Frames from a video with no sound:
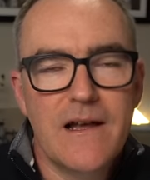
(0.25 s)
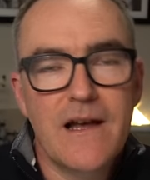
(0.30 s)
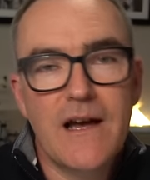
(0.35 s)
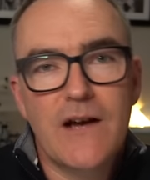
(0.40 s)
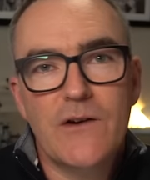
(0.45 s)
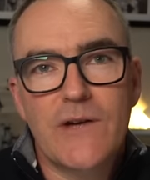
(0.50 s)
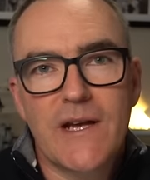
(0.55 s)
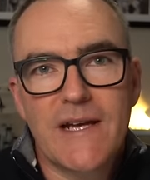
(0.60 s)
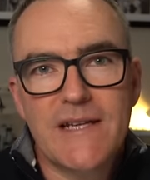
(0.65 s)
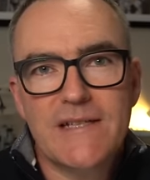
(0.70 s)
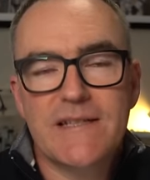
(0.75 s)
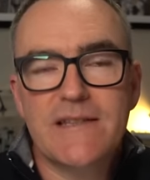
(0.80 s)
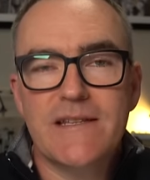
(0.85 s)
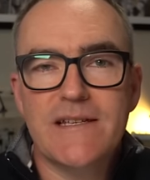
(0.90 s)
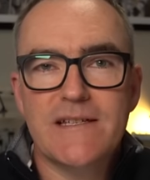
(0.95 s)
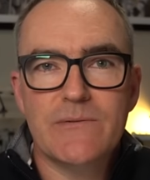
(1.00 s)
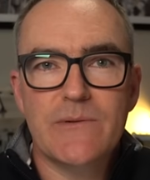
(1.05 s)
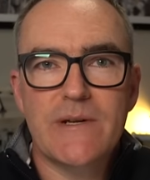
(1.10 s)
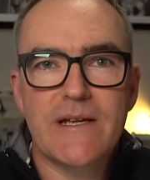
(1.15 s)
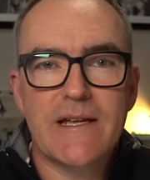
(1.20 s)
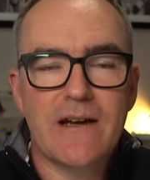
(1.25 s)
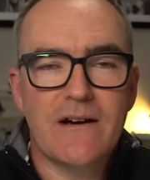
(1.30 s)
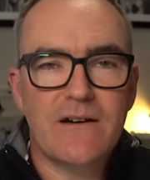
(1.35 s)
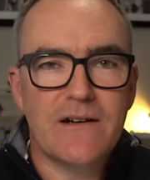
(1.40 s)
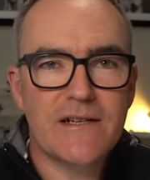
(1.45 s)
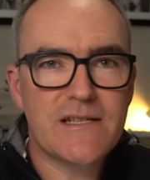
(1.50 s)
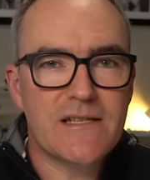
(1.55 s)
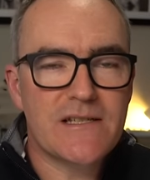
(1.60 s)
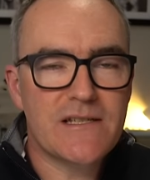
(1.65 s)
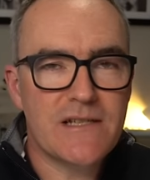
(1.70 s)
Okay, so this week I
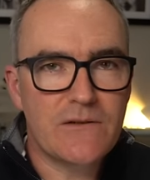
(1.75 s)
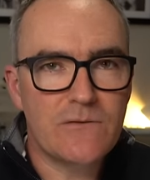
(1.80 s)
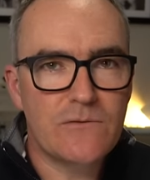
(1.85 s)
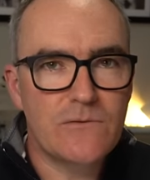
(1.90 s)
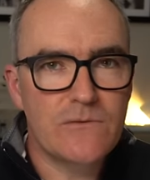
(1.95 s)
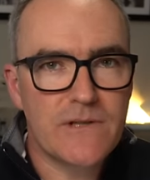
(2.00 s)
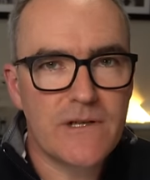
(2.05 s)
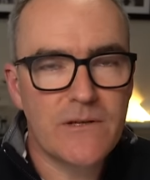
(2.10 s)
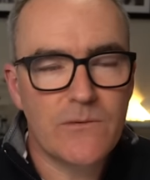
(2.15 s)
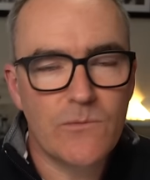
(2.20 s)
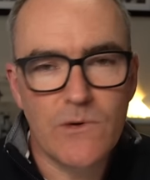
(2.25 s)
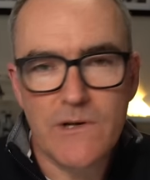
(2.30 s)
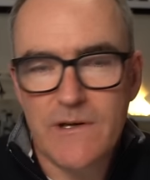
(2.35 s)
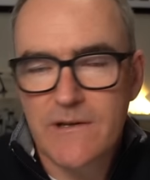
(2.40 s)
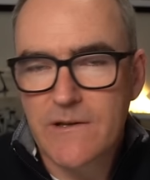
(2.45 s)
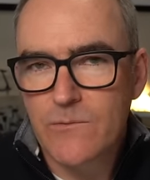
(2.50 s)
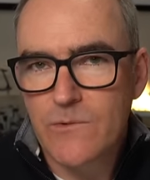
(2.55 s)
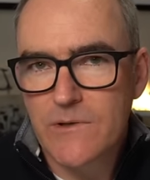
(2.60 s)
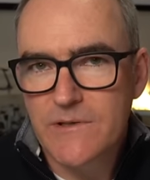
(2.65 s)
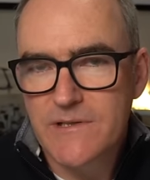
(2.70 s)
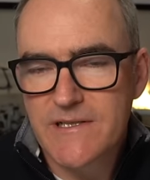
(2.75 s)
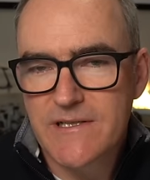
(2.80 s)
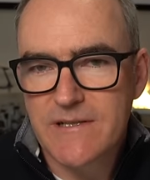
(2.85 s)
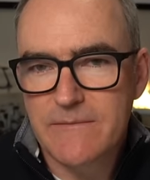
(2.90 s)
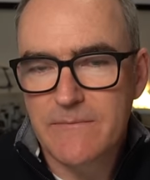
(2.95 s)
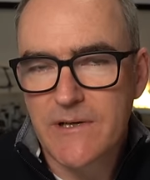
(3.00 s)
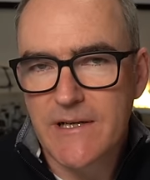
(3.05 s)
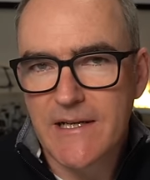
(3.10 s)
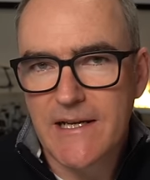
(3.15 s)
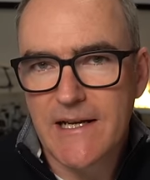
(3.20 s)
sold one of the watches in
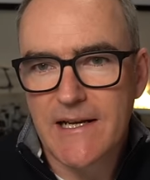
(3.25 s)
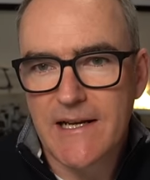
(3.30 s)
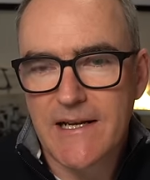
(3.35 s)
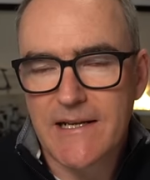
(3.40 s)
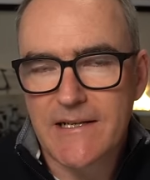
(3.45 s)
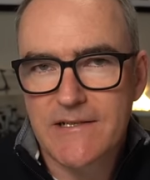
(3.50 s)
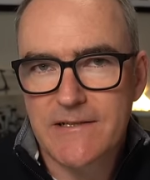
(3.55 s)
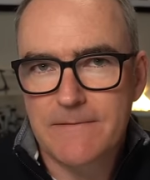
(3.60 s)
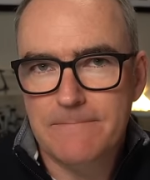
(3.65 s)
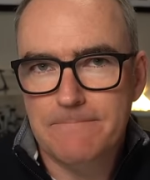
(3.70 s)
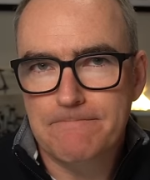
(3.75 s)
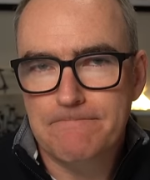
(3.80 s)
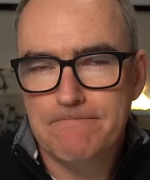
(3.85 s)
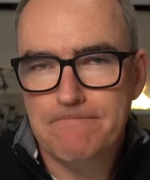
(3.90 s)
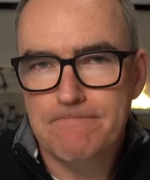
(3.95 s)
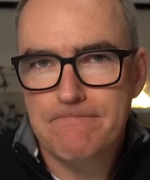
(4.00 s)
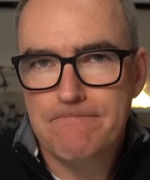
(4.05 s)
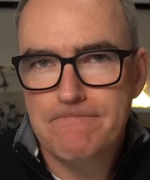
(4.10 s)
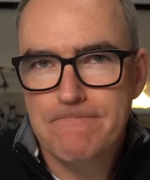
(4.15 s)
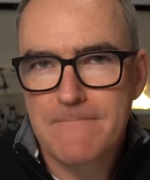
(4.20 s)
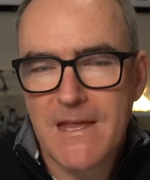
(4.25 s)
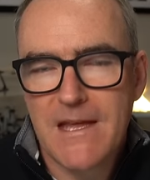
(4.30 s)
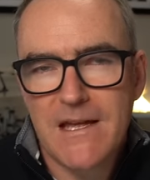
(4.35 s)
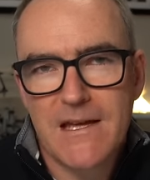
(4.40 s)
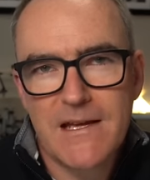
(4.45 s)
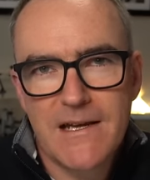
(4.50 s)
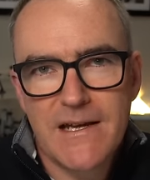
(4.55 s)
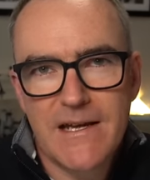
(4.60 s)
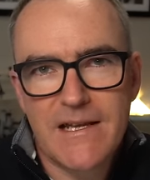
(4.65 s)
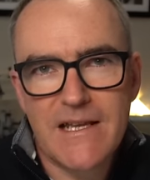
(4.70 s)
my collection.
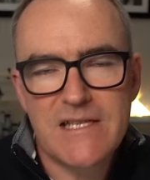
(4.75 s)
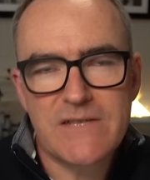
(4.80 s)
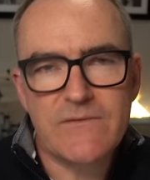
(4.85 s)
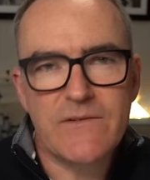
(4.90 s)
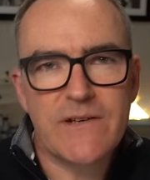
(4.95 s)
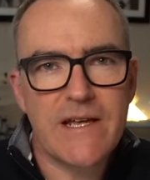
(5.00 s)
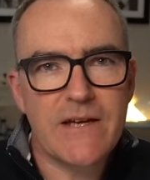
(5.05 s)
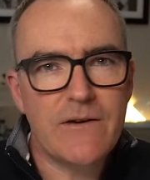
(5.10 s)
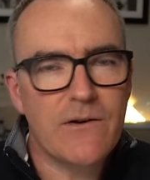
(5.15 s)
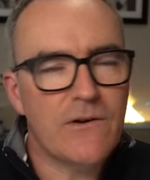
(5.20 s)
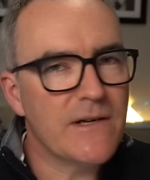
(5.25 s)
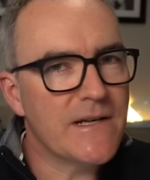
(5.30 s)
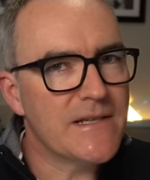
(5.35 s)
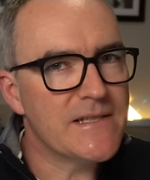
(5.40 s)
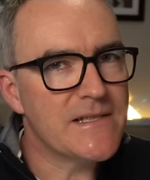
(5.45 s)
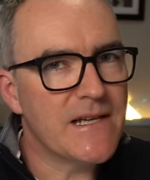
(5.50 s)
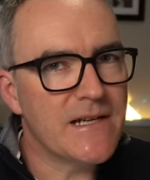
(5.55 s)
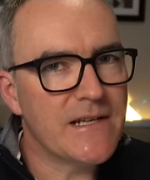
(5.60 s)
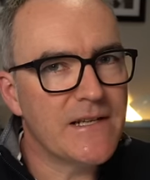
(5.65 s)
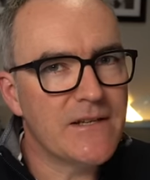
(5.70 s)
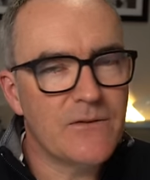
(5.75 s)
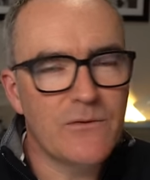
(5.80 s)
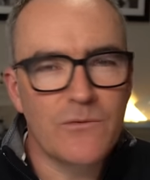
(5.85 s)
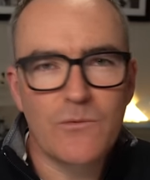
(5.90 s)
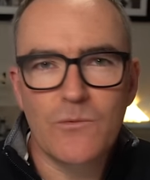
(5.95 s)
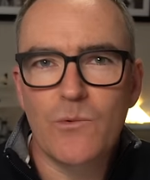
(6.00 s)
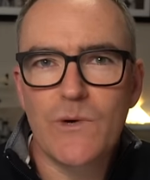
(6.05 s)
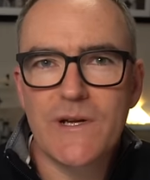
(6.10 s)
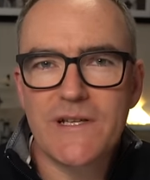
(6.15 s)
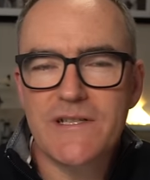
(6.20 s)
In this video, I'm going to tell you
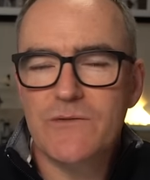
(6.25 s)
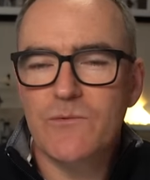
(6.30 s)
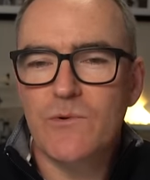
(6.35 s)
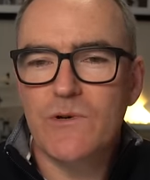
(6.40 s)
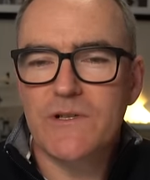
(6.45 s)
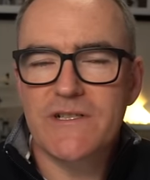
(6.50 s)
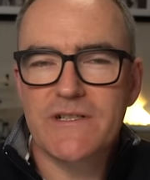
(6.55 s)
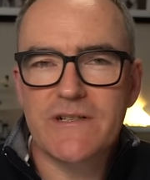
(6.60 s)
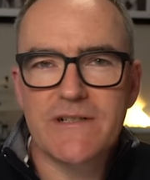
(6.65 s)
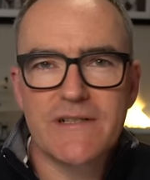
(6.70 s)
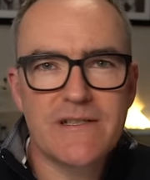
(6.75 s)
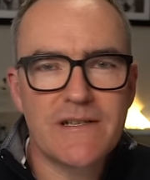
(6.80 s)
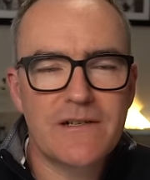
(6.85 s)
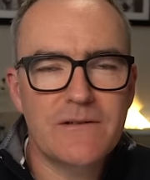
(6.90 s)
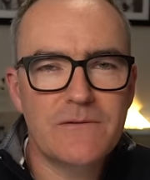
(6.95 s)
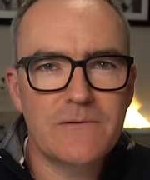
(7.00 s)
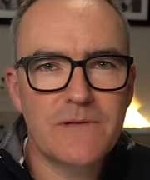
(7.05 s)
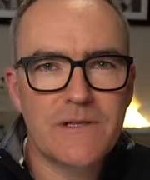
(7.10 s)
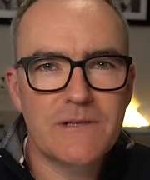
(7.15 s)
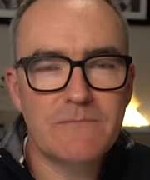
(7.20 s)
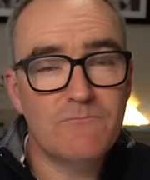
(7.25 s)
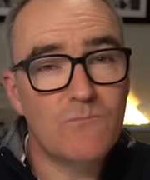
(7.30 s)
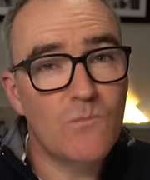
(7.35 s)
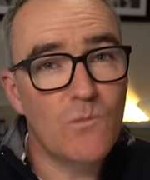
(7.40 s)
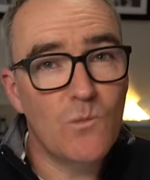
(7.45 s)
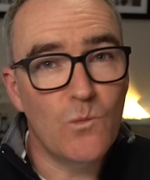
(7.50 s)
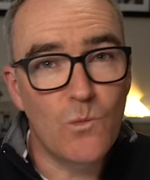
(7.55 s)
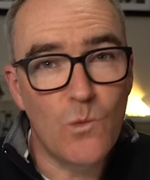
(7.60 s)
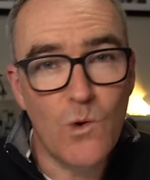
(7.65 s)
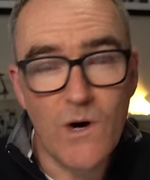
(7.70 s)
which watch I sold,
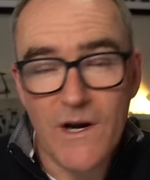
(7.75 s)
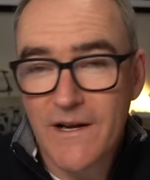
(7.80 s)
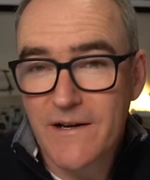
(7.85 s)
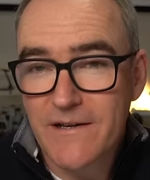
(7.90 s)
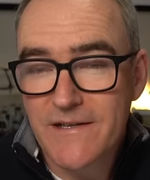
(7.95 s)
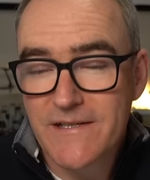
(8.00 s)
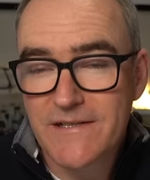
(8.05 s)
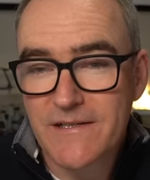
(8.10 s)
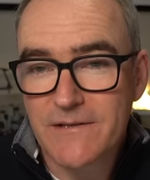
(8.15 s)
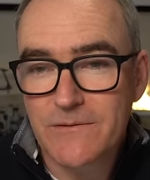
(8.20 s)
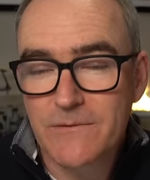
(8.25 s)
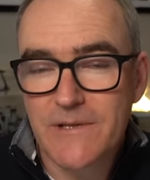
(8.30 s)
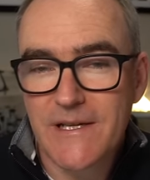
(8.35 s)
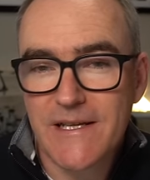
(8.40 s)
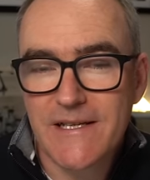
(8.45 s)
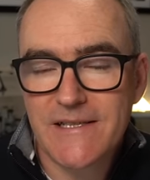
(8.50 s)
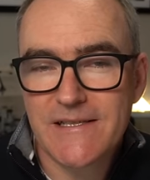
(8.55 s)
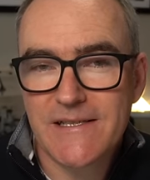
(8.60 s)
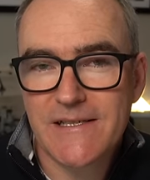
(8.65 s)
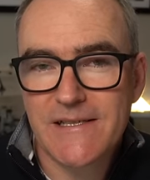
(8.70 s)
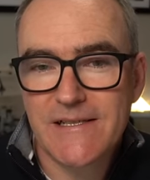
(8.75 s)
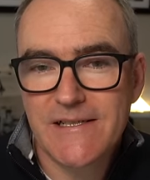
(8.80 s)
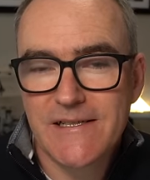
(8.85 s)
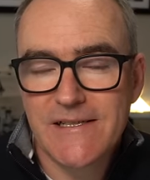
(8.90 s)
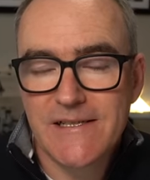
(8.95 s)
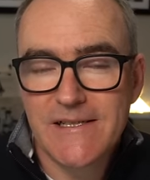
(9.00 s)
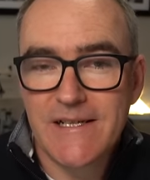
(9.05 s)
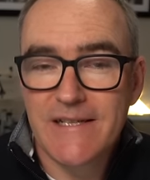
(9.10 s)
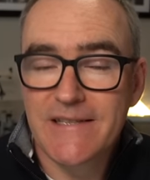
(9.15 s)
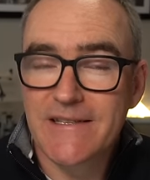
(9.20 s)
why I sold it,
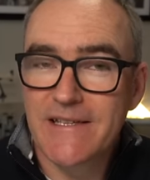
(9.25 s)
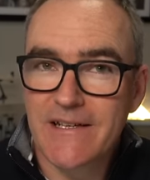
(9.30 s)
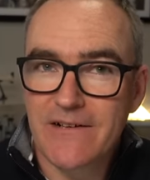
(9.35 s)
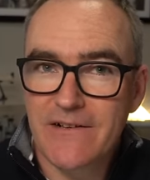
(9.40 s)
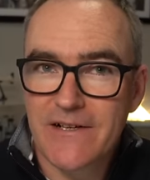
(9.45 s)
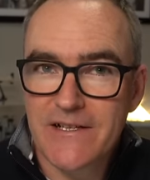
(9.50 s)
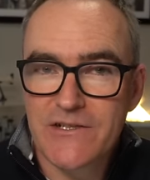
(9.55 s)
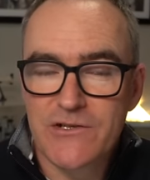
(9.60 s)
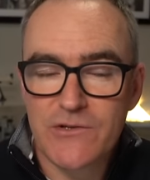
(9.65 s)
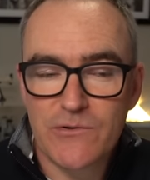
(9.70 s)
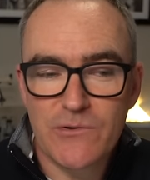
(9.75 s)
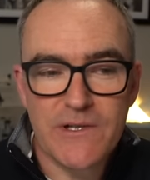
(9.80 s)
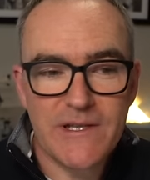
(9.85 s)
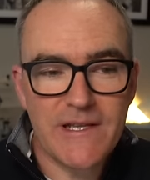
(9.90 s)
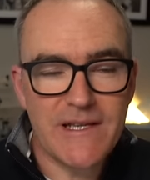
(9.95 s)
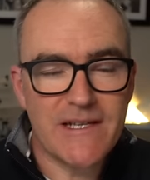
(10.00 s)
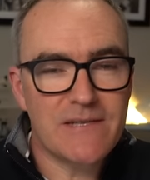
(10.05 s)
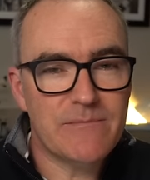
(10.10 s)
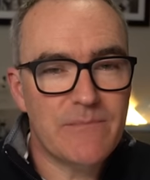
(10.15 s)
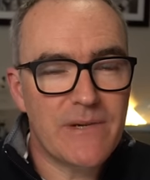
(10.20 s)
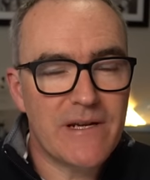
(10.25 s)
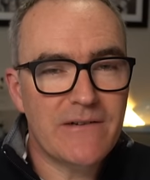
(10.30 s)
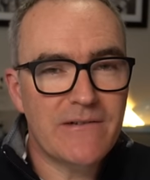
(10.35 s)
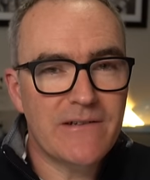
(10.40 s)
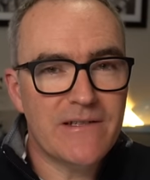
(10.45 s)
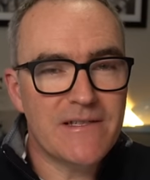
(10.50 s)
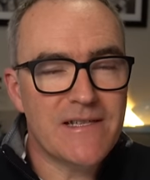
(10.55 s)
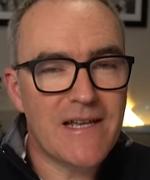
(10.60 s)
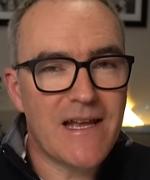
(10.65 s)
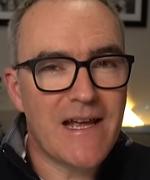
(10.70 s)
did I enjoy the
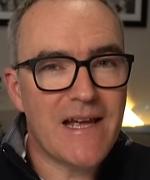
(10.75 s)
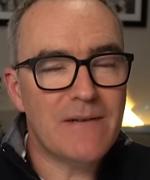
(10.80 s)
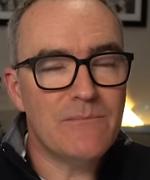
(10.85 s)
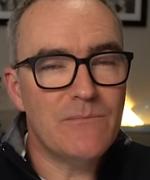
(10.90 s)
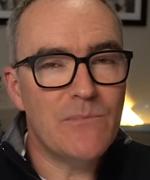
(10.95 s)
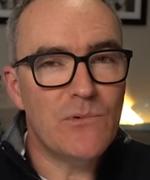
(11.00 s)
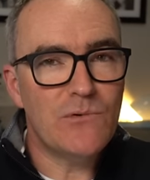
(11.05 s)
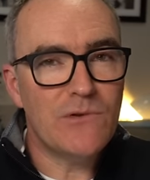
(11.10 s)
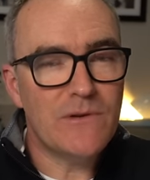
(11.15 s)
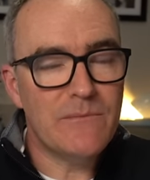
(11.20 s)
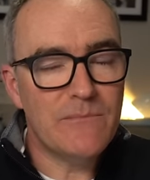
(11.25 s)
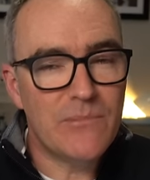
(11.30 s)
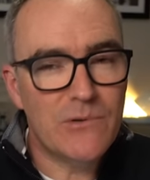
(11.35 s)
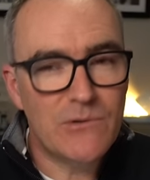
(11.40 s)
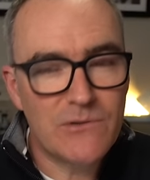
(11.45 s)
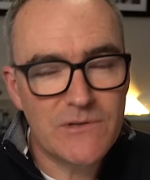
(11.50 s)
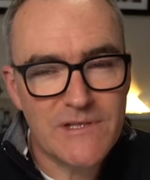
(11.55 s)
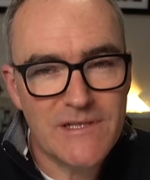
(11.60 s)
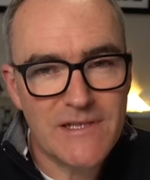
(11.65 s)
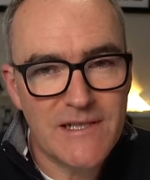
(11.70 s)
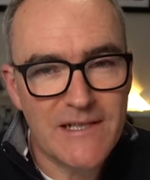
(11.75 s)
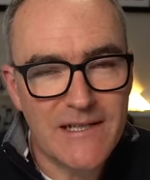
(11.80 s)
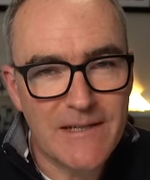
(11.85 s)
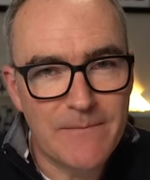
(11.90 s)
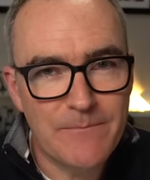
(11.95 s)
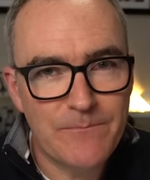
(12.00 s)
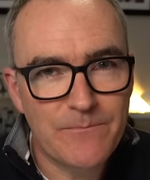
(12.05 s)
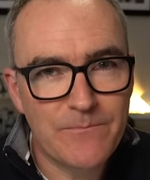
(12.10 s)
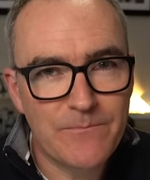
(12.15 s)
experience, and more importantly,